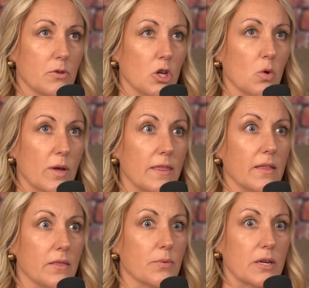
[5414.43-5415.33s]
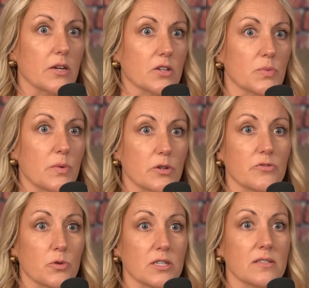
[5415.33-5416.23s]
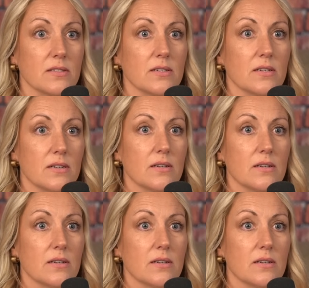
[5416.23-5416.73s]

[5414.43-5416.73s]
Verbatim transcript: you know, within three years, we were divorced.